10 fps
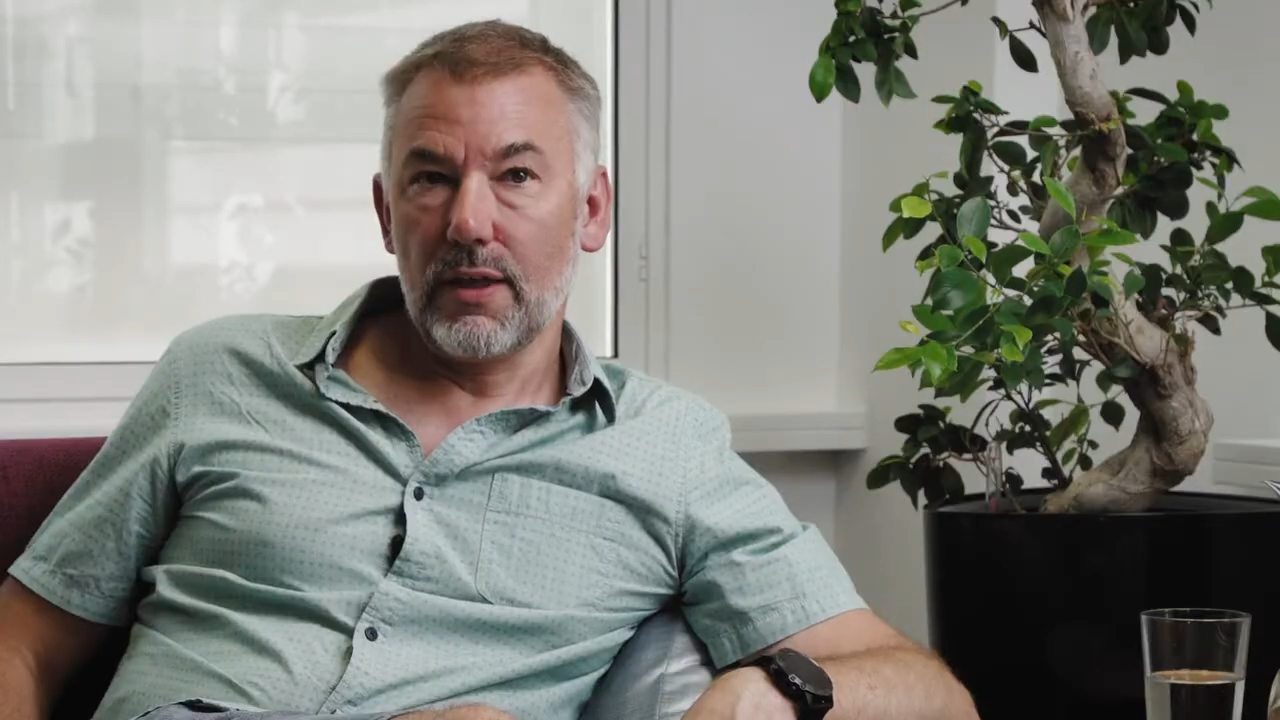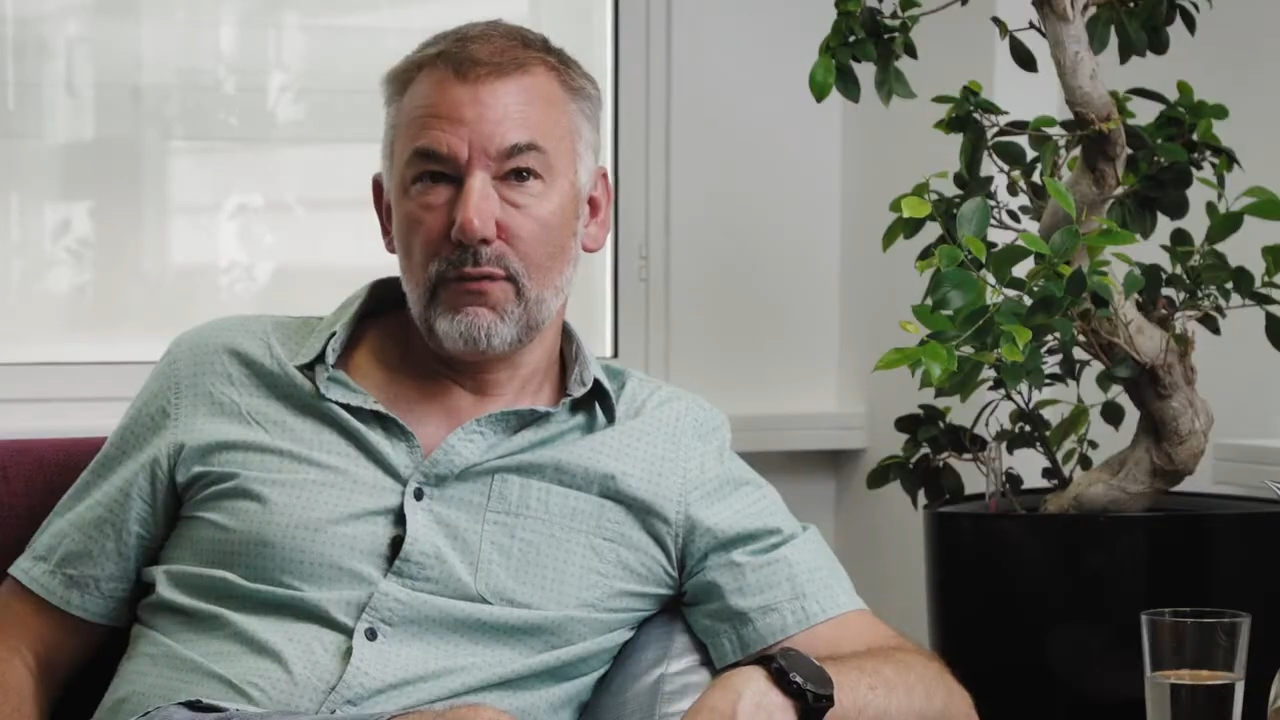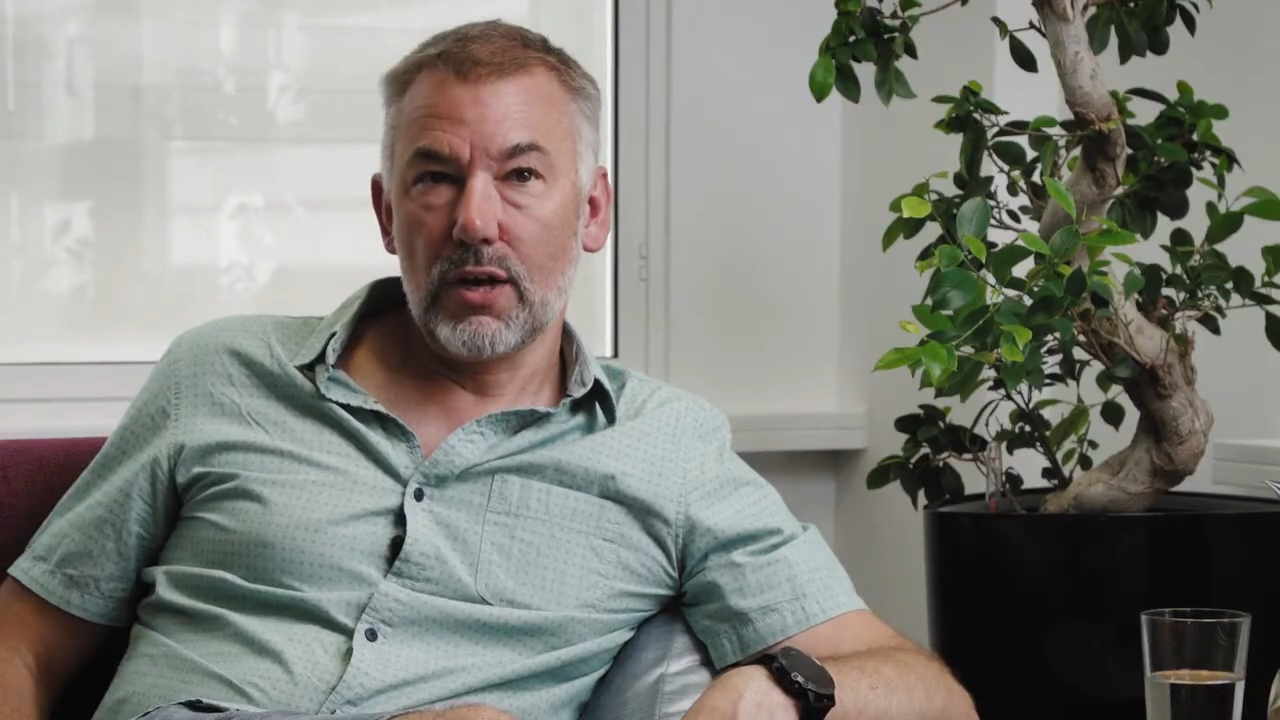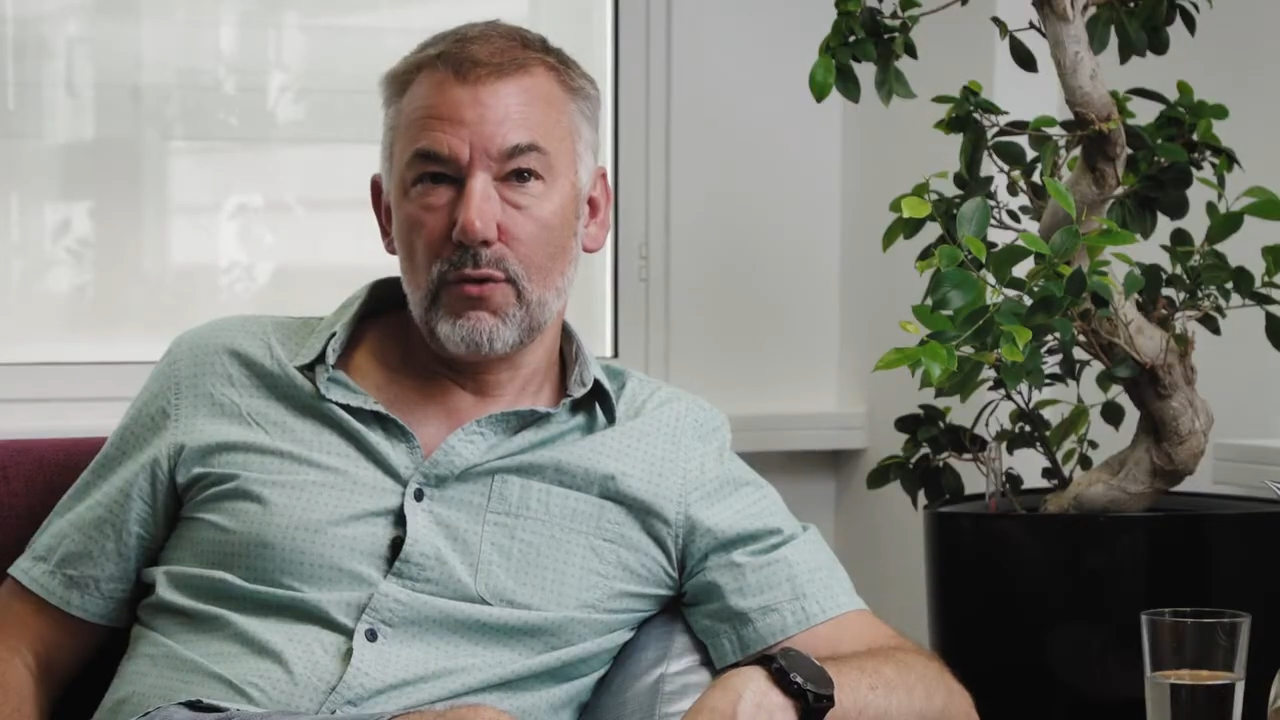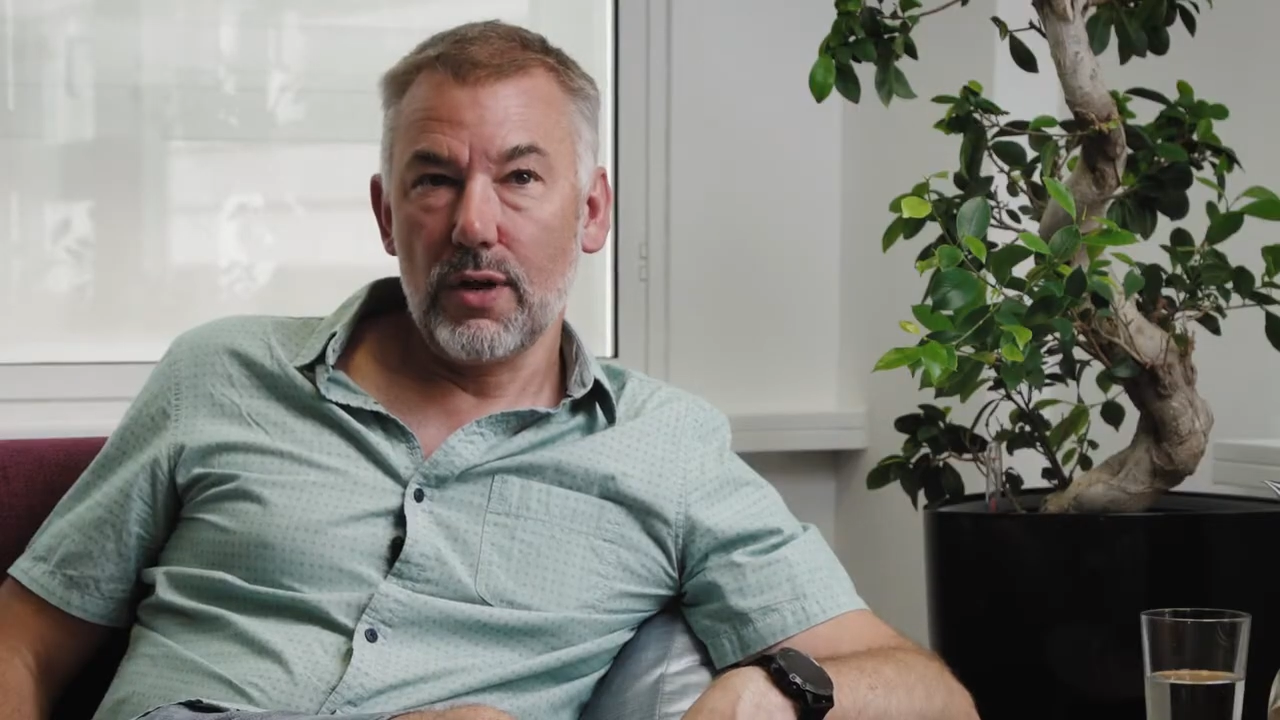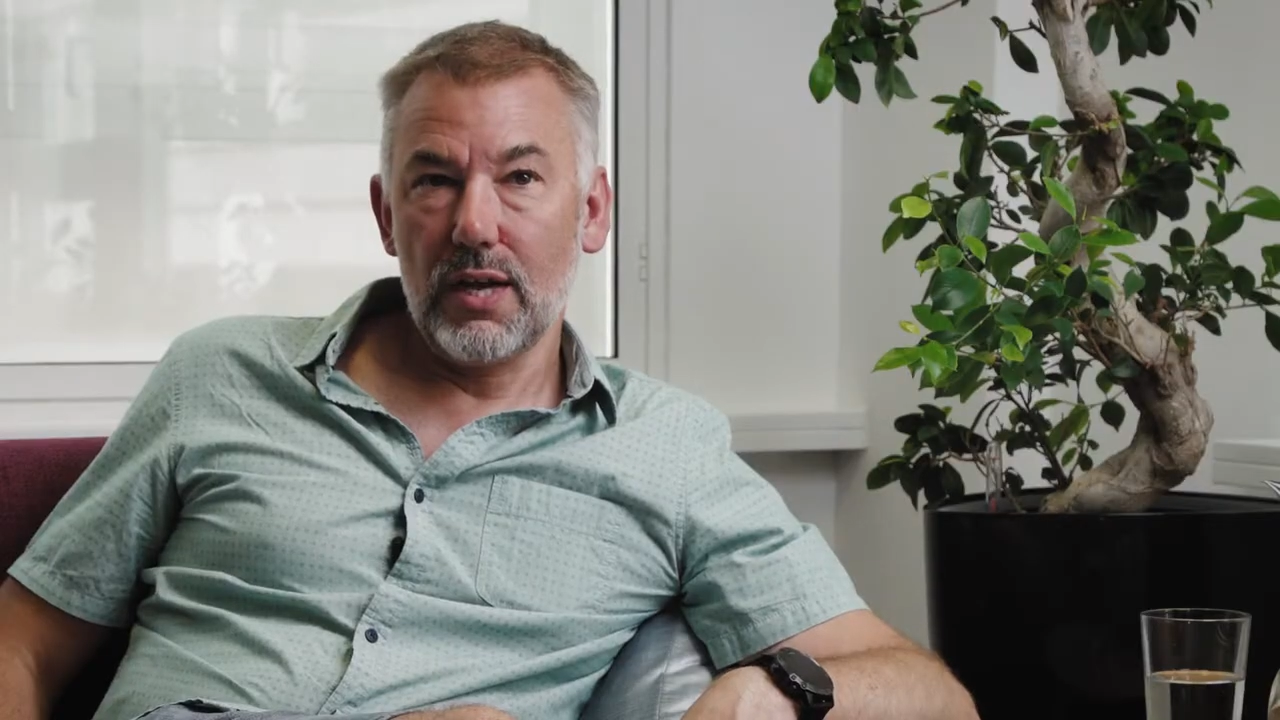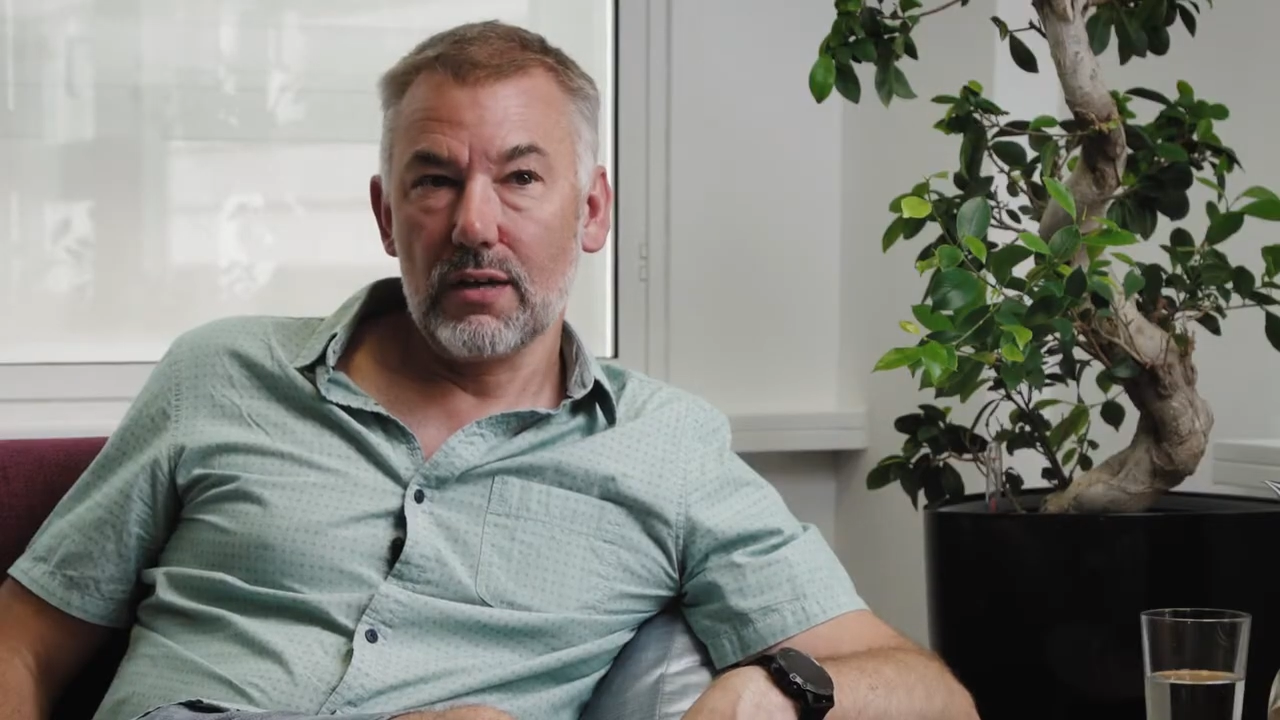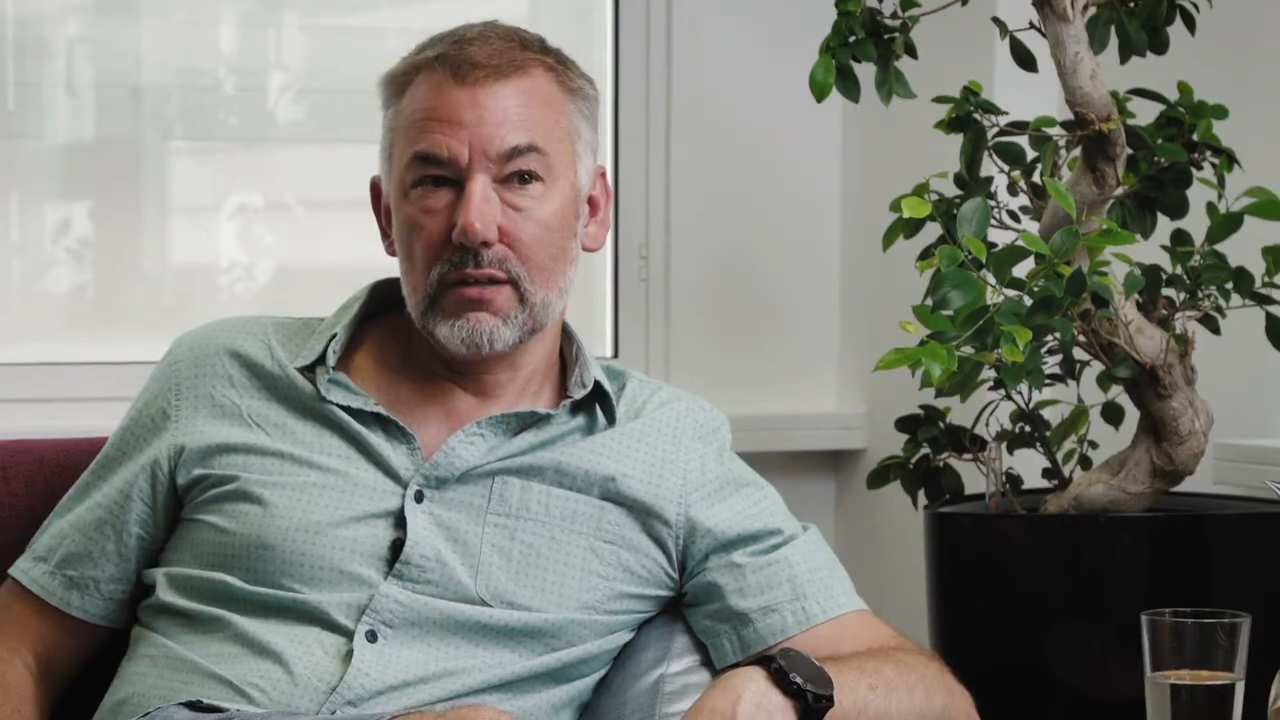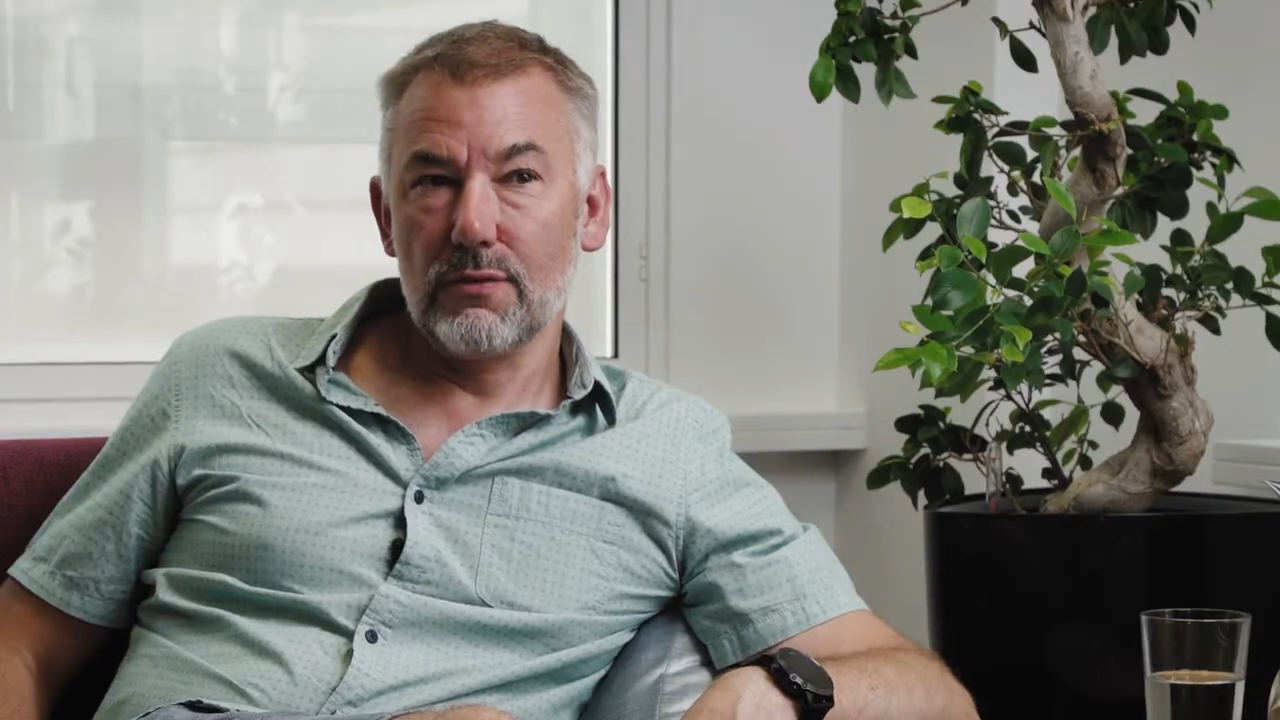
they find it really hard